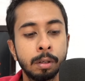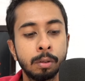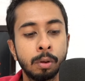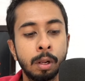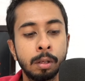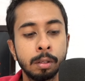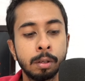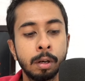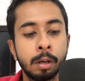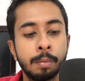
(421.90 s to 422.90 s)
so I'll just
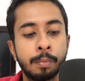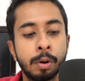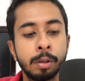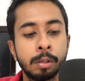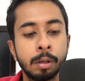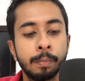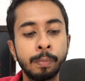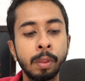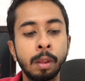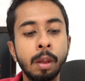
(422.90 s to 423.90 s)
write temperature
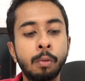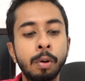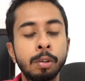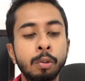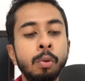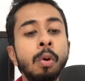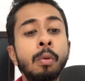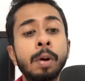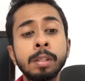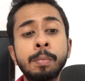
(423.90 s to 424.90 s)
equals to,
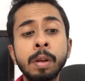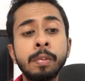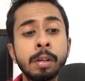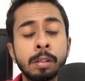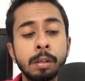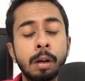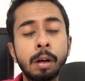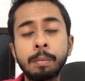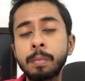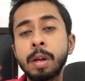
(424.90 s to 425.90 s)
what is the previous
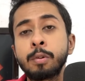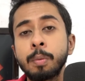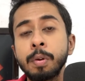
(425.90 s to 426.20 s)
entropy?